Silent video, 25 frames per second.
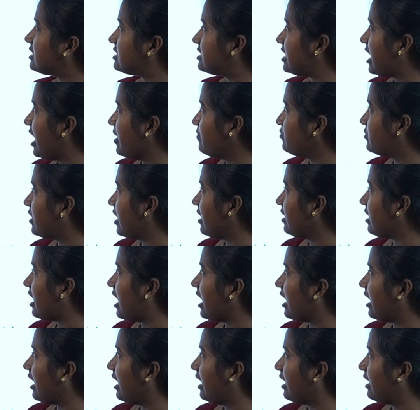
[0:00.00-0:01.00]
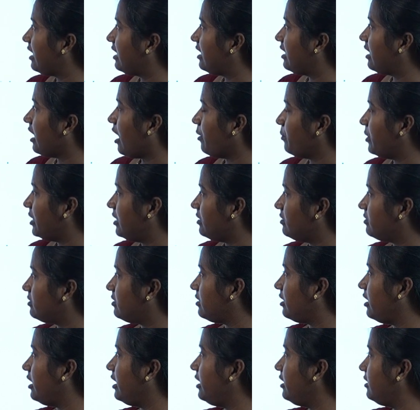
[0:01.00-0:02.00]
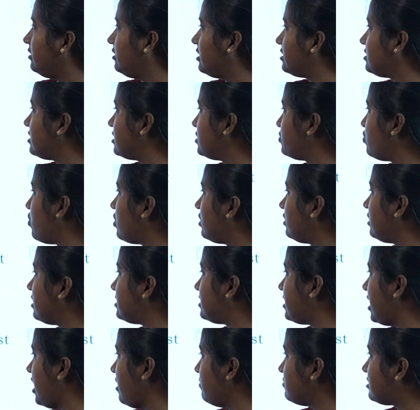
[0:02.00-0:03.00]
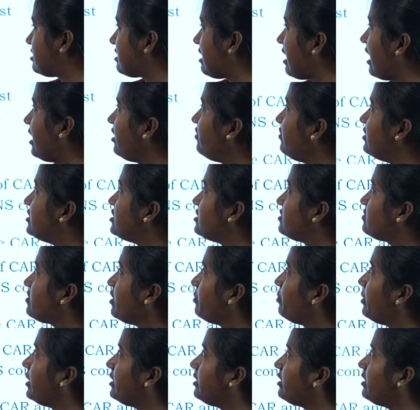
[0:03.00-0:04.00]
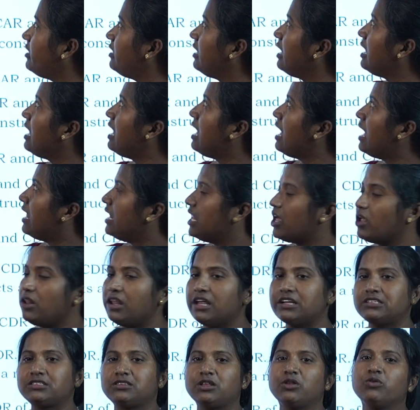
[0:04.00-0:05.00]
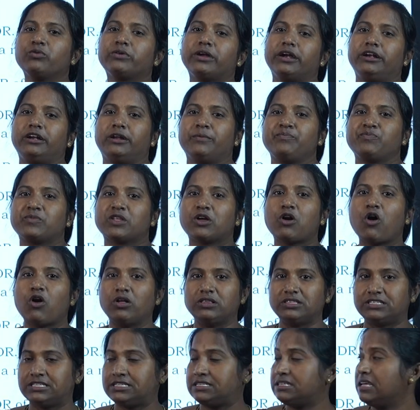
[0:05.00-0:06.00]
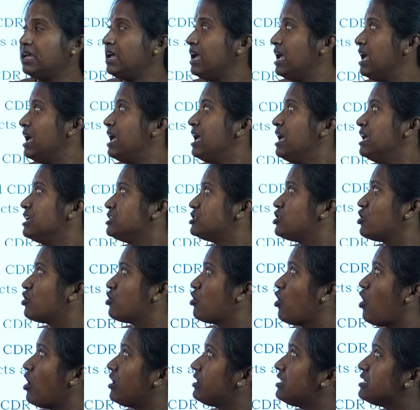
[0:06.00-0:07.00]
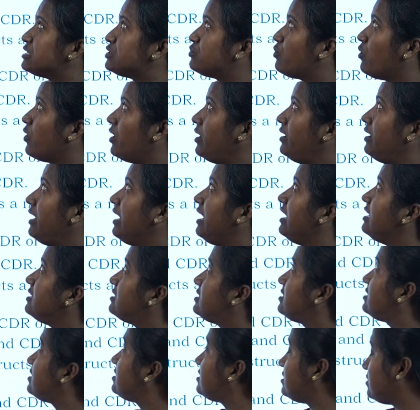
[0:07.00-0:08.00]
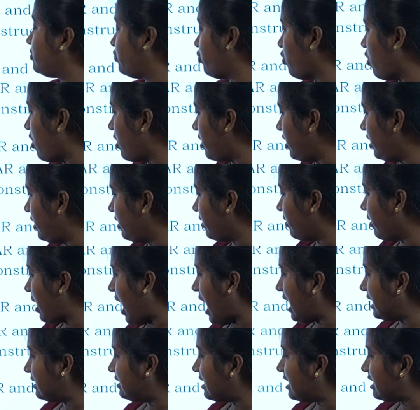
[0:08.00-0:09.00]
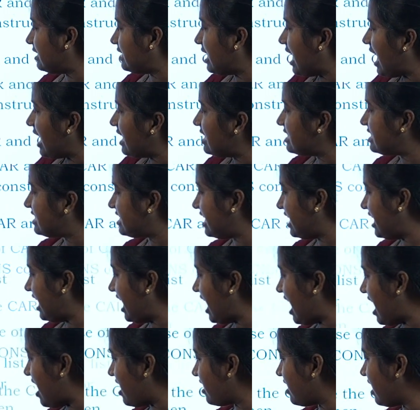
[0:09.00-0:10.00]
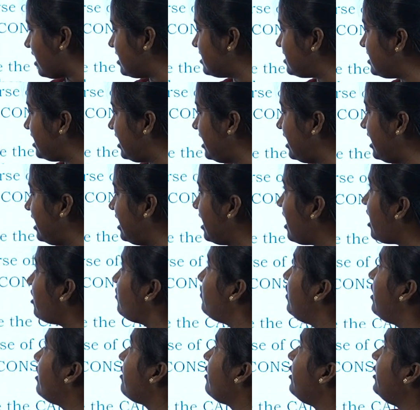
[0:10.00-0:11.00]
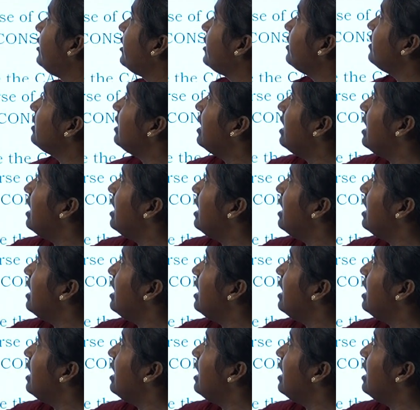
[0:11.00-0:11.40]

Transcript: same thing. This is what the same slide which is repeated. Now let's look at cons. So con is what? It's what other than CAR and CDR will return.